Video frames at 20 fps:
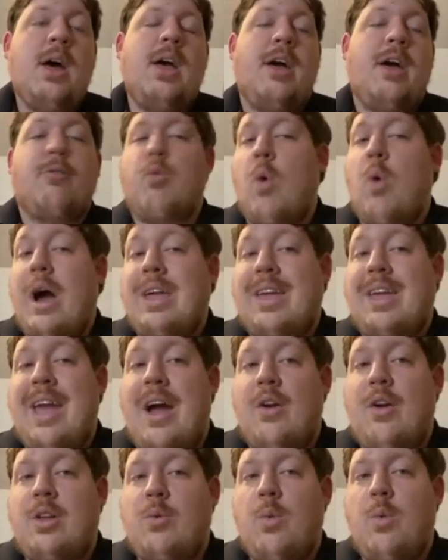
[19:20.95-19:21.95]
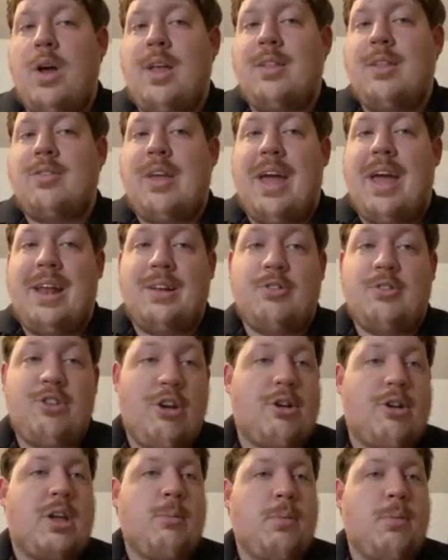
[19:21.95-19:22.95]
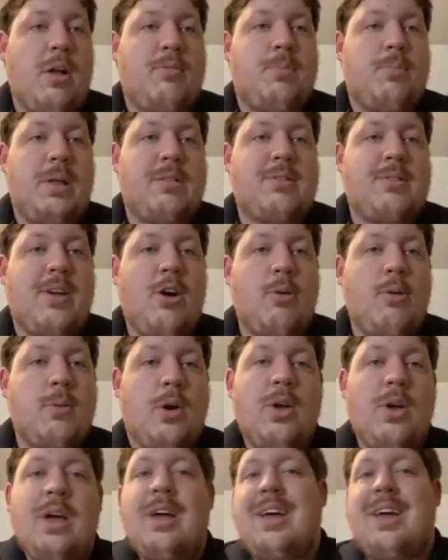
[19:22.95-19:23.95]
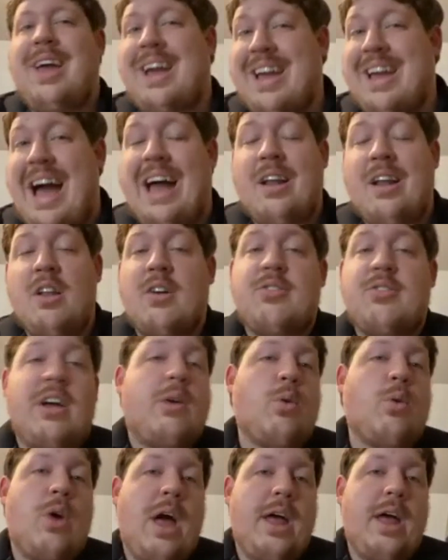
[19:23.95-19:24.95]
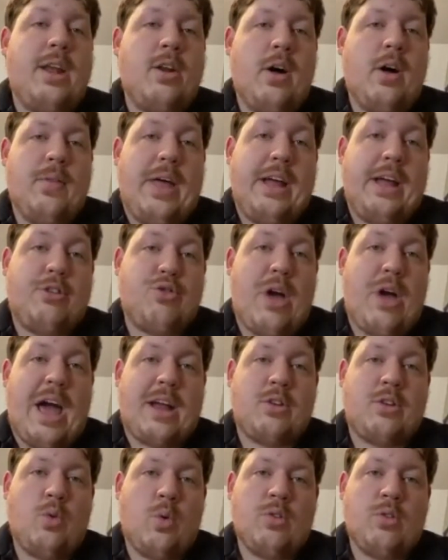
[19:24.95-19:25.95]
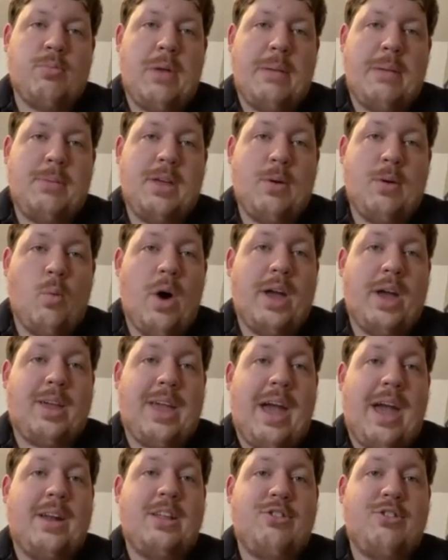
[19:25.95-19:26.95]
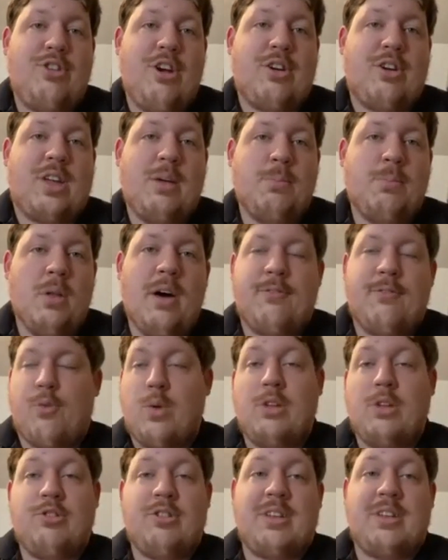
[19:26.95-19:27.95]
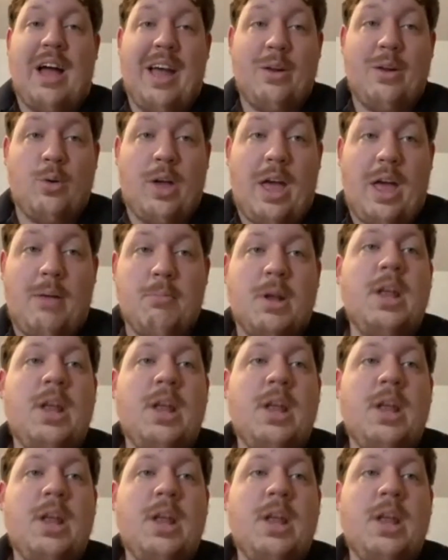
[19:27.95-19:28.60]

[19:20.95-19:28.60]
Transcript: If White County wins and Cherokee Bluff beats Gilmer, it kind of looks like we're headed on that track towards maybe a White County Cherokee Bluff region title game.